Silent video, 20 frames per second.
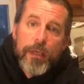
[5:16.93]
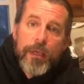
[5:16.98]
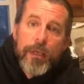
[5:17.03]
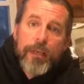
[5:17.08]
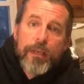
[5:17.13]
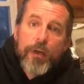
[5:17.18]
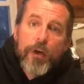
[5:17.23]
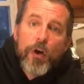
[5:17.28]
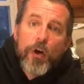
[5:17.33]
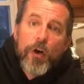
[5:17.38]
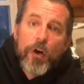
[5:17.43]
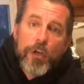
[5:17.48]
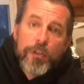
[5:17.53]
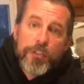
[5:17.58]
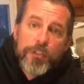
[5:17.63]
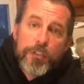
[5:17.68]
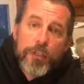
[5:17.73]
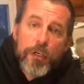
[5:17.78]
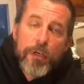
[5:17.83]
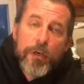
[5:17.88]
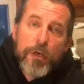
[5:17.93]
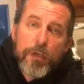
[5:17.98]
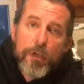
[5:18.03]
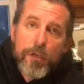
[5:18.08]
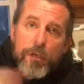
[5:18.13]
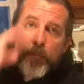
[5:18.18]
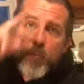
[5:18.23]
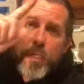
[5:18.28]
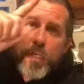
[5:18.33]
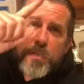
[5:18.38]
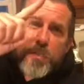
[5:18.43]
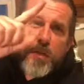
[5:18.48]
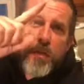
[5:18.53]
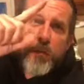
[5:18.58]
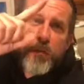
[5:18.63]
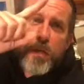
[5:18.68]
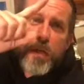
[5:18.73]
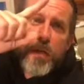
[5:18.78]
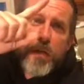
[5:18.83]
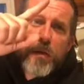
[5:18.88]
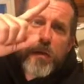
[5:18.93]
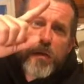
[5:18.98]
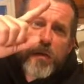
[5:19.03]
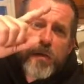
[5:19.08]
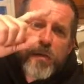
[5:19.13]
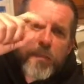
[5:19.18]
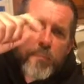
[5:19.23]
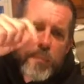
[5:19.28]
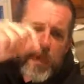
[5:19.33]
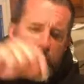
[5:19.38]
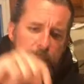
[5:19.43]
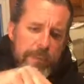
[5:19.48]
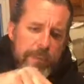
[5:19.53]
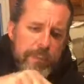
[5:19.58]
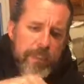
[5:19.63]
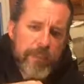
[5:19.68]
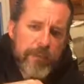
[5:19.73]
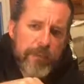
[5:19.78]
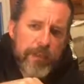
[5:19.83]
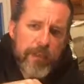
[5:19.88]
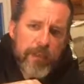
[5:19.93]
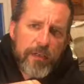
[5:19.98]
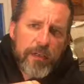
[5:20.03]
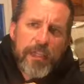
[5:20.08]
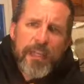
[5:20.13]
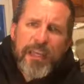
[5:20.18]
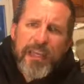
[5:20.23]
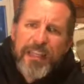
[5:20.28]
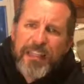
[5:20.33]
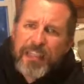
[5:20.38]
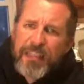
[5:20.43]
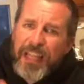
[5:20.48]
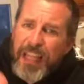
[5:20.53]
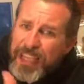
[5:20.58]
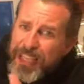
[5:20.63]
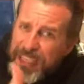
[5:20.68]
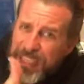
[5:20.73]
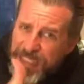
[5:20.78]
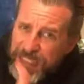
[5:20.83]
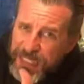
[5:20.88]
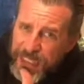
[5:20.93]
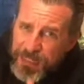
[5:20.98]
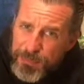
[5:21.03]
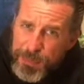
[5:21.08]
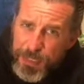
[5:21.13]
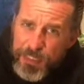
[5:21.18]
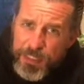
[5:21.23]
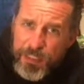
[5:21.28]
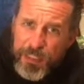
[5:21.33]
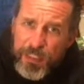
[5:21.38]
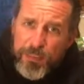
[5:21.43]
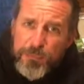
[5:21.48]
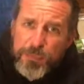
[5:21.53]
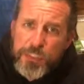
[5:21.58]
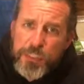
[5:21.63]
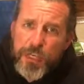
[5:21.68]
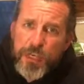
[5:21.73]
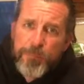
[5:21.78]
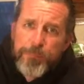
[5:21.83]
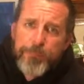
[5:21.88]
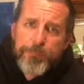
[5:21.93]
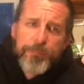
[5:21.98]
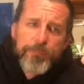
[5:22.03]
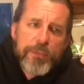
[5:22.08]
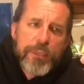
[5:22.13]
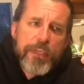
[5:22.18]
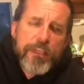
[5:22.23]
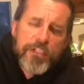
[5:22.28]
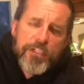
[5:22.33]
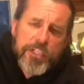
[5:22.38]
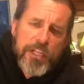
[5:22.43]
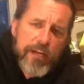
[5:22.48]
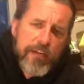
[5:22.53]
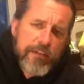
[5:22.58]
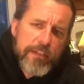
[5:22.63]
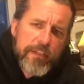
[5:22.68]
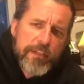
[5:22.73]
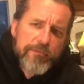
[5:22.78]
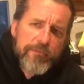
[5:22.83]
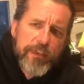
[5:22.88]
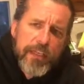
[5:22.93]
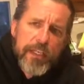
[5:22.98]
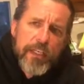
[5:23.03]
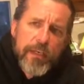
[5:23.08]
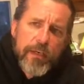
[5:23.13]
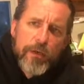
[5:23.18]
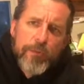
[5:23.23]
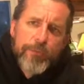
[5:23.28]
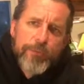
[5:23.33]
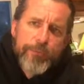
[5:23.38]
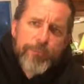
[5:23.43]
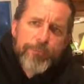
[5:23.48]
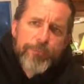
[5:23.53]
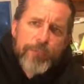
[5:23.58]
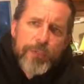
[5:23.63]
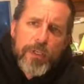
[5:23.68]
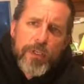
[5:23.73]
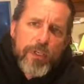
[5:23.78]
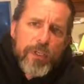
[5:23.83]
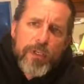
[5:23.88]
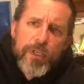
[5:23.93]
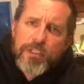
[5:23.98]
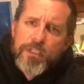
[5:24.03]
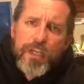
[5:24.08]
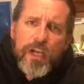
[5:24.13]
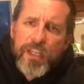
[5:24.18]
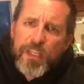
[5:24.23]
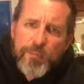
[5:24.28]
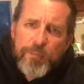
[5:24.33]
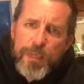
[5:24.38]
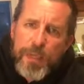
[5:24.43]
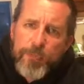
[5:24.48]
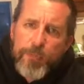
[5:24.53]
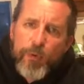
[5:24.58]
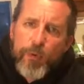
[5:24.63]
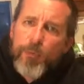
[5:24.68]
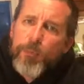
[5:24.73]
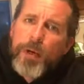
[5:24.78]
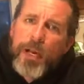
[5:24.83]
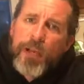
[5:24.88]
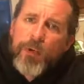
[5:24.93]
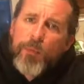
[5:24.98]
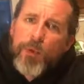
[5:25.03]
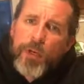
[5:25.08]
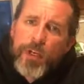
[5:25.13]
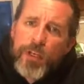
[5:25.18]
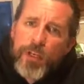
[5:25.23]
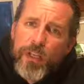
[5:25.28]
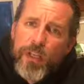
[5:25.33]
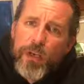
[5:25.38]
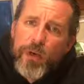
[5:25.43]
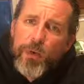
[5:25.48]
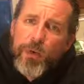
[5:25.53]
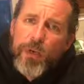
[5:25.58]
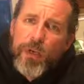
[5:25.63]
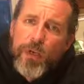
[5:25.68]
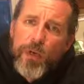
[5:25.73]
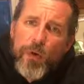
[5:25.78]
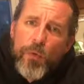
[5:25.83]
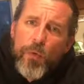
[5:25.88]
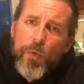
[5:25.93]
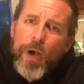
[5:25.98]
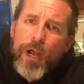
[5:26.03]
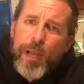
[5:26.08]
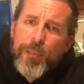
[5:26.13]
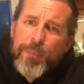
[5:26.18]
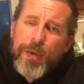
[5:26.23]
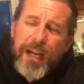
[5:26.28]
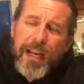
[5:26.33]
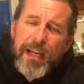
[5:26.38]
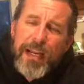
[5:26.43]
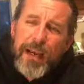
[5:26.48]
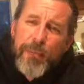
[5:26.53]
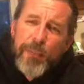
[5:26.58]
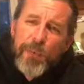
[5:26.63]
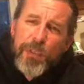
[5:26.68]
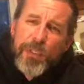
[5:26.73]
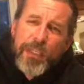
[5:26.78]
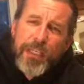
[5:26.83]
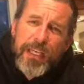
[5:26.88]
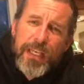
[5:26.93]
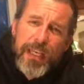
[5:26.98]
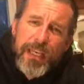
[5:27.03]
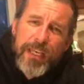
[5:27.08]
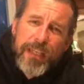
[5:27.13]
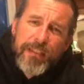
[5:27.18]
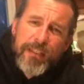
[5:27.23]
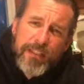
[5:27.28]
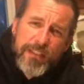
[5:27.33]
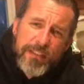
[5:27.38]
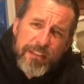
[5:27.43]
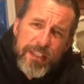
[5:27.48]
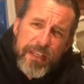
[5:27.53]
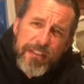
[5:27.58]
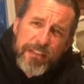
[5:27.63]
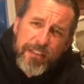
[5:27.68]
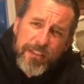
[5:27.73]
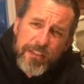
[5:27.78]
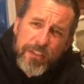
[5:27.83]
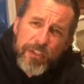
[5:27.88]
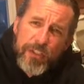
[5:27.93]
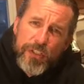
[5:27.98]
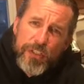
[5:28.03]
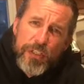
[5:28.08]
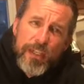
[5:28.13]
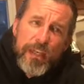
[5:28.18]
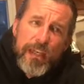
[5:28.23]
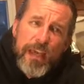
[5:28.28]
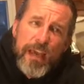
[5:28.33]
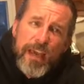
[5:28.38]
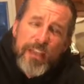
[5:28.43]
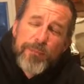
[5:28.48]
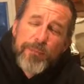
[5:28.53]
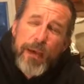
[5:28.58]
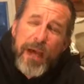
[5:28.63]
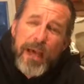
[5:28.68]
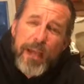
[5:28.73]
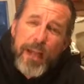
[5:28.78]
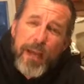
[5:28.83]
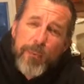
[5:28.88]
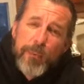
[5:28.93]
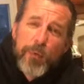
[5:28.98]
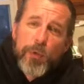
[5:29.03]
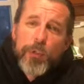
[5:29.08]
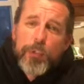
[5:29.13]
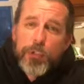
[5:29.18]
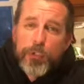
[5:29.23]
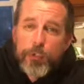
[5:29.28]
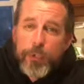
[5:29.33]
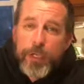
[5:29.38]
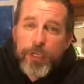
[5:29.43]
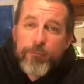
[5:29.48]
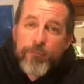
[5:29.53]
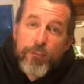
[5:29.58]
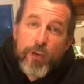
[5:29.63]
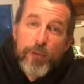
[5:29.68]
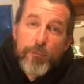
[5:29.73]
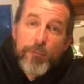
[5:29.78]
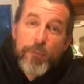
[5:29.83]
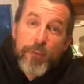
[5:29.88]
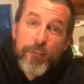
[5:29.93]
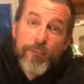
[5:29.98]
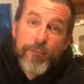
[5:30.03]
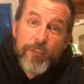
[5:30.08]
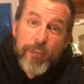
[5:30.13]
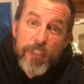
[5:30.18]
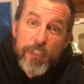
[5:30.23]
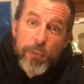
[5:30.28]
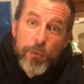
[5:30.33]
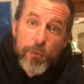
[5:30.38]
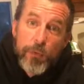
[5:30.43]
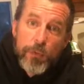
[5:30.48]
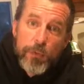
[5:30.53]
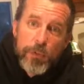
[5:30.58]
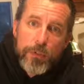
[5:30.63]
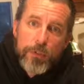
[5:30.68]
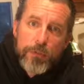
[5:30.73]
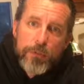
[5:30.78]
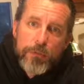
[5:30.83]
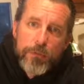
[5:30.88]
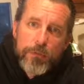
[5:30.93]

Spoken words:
And also, I don't know, the button's up there, or maybe it's down there. And like it, give me a thumbs up, and share this video. Because other people might want to know why pineapple in the can doesn't taste as good as pineapple straight from the field